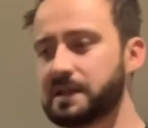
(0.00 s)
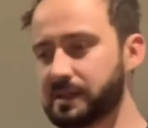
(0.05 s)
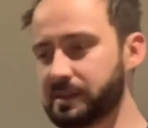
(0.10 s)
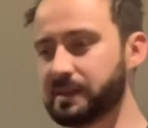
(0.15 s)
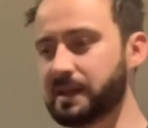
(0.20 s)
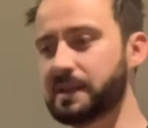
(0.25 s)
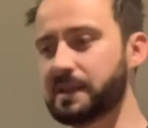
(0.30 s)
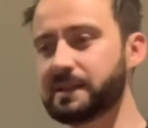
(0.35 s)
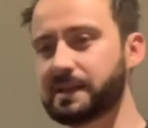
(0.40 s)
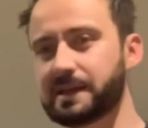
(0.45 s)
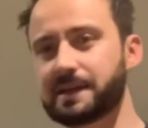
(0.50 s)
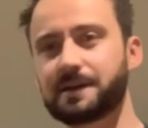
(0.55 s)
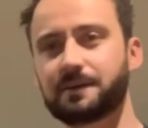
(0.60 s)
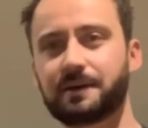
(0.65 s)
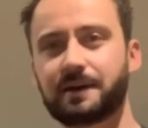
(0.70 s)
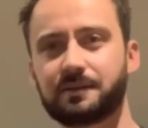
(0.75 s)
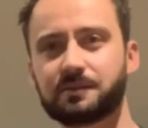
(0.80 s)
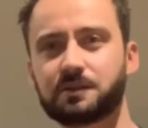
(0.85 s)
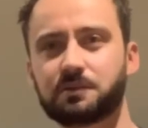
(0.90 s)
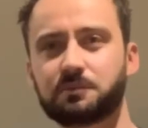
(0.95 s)
Then they go
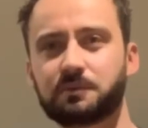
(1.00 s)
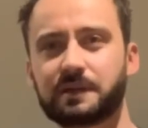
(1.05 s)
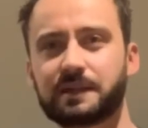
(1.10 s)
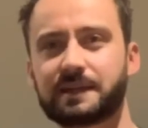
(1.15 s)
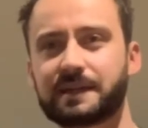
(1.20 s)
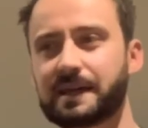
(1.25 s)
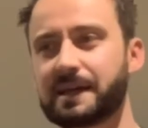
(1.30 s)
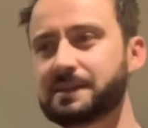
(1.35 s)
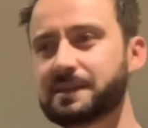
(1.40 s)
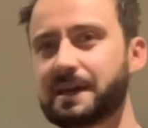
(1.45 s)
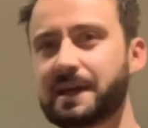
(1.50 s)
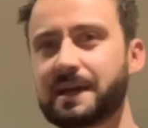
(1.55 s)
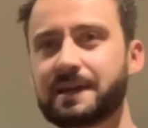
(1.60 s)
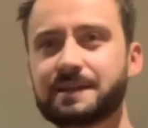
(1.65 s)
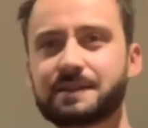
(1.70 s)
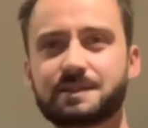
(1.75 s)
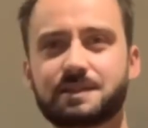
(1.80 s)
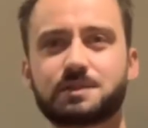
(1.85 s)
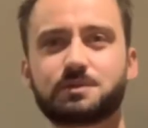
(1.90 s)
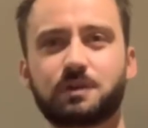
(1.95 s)
out on the weekend,
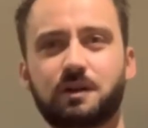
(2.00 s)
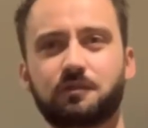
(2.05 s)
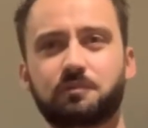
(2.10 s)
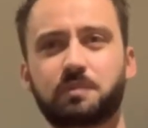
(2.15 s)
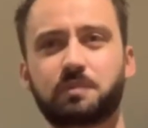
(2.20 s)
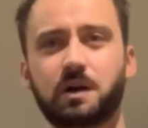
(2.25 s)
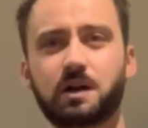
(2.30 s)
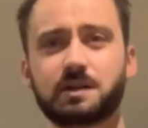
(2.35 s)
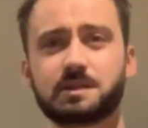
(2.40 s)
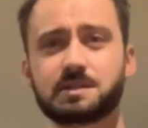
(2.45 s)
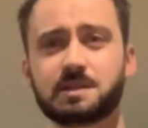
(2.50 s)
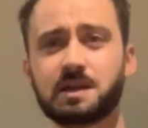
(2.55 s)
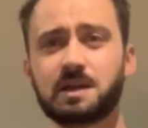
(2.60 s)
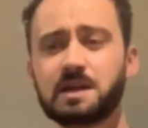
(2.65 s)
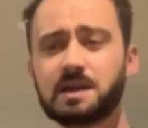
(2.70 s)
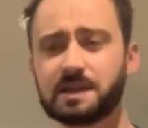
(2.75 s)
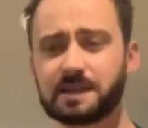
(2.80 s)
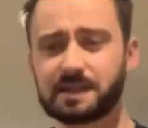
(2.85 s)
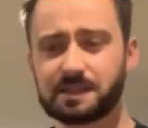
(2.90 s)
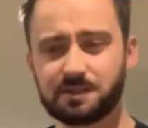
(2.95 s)
8 to 12 pints.
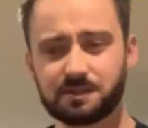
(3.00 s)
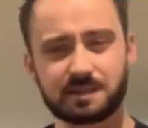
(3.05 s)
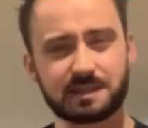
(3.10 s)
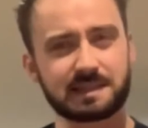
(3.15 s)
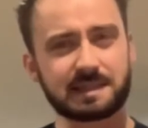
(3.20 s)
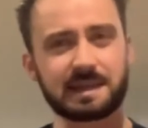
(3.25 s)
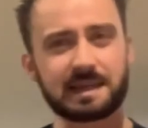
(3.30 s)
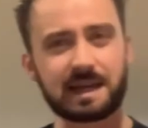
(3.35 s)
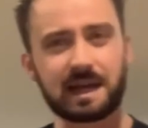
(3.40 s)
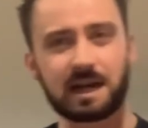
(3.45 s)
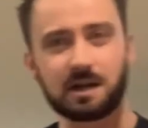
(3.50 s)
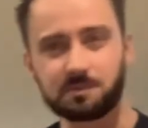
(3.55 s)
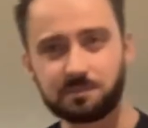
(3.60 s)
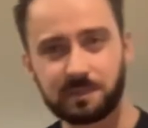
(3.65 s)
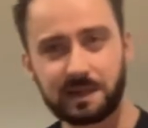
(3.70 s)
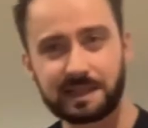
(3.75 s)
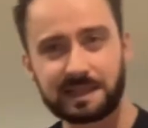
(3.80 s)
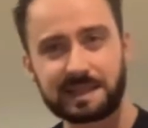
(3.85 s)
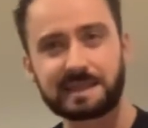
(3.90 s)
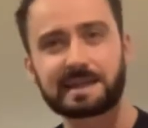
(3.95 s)
Can you see how
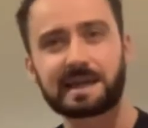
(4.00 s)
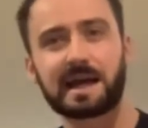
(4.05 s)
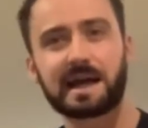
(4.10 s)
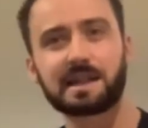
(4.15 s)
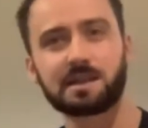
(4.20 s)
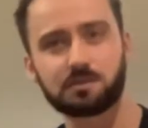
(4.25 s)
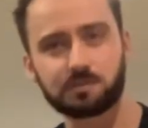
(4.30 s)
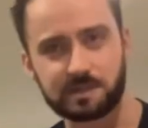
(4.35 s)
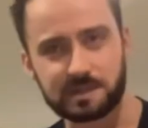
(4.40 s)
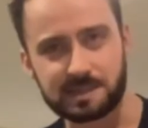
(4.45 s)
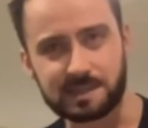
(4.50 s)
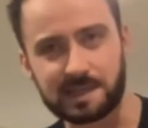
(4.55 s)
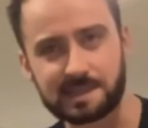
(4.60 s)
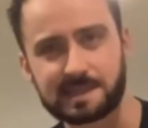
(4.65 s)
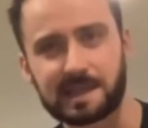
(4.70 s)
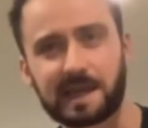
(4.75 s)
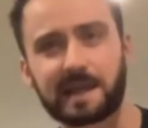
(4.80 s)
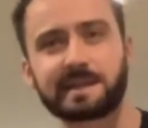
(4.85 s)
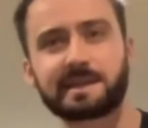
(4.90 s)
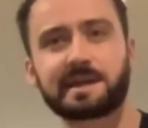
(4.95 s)
many calories that's
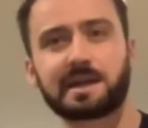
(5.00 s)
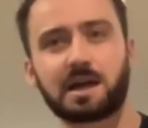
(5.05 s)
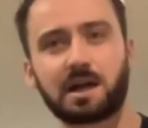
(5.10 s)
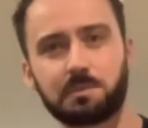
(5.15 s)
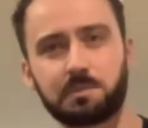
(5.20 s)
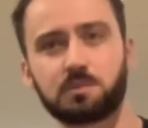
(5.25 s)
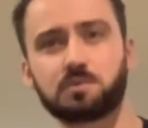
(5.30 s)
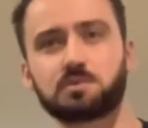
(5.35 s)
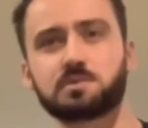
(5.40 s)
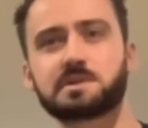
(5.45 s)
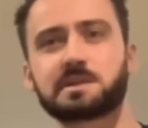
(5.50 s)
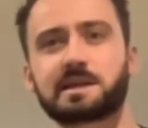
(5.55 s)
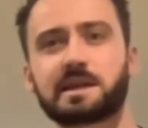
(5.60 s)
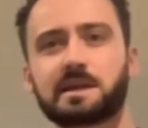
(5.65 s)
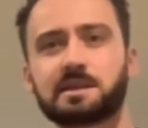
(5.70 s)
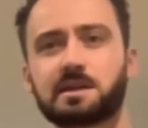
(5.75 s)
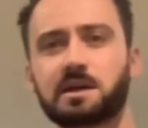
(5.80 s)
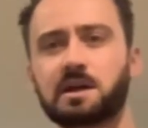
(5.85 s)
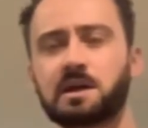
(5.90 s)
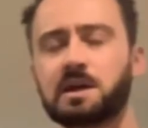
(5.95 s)
adding up all
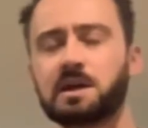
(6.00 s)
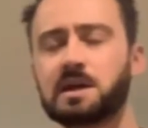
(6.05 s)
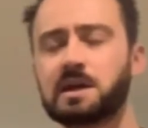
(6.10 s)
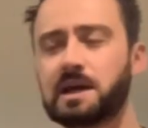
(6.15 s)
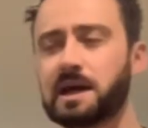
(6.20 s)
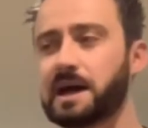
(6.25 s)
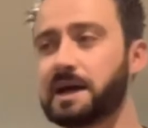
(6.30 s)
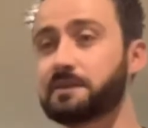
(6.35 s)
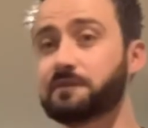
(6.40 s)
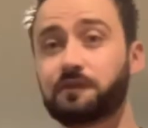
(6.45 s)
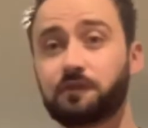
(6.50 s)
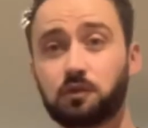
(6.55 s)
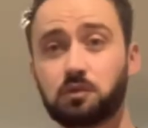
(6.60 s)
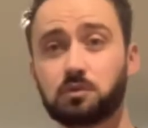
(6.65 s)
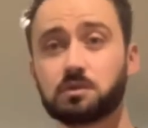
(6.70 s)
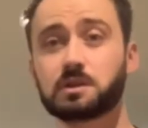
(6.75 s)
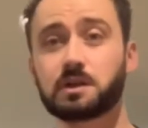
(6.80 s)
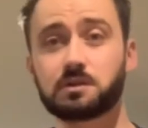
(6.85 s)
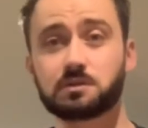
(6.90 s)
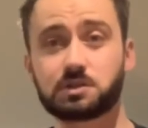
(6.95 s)
together? And
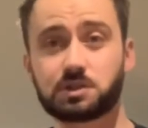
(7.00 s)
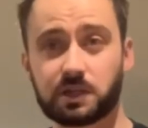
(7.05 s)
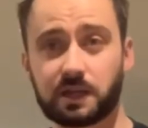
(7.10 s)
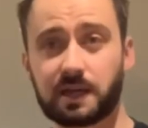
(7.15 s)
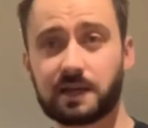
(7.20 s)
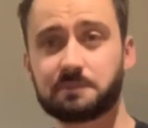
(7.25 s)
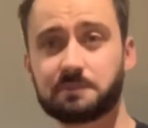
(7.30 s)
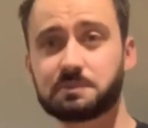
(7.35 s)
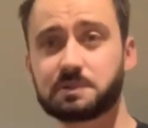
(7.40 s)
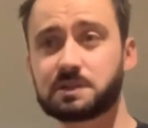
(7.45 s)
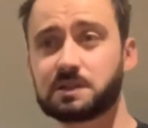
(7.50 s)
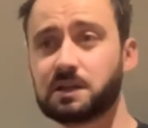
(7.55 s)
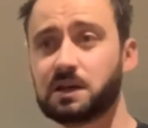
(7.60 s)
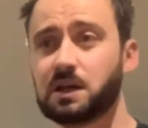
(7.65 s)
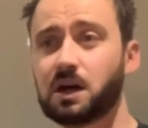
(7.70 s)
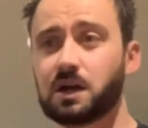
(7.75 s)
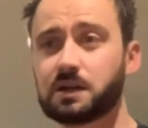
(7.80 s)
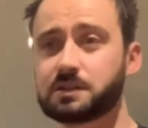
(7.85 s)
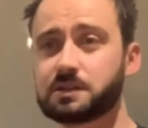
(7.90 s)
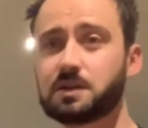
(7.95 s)
for those chaps,
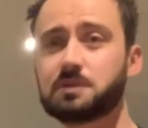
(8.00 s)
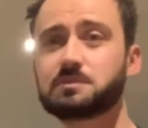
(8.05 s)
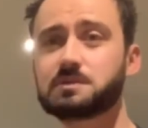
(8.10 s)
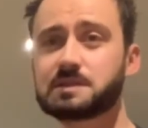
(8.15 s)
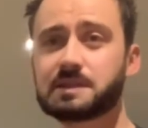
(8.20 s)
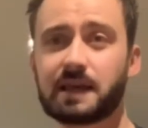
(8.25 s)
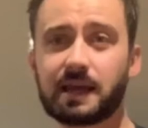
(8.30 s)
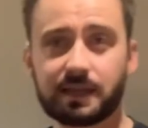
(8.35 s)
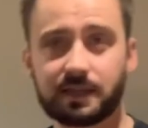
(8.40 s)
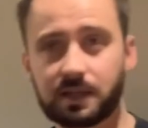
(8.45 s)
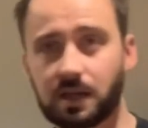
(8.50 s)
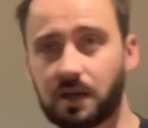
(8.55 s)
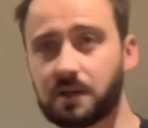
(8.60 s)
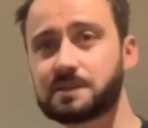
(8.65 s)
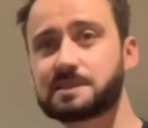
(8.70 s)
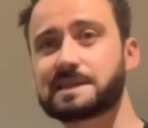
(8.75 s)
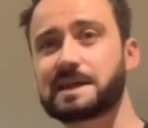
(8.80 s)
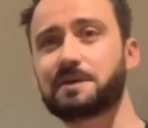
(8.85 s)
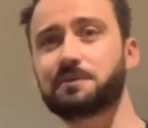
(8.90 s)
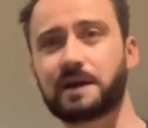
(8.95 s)
I don't say
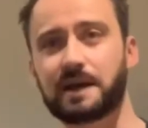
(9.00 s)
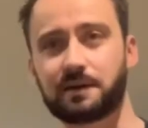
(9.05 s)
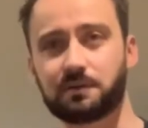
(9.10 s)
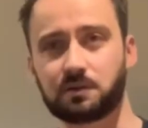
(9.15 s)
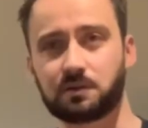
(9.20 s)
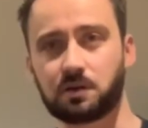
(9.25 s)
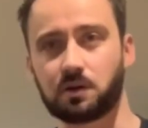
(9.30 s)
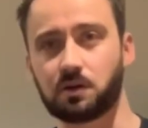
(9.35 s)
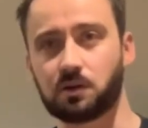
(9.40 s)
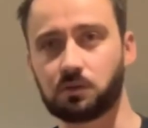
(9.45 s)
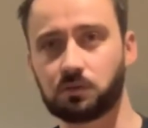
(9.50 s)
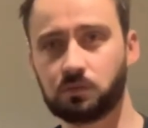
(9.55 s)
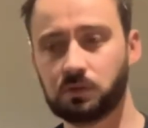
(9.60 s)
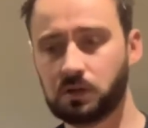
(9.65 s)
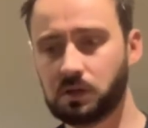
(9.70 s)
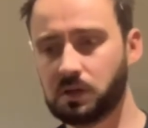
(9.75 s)
cut out alcohol.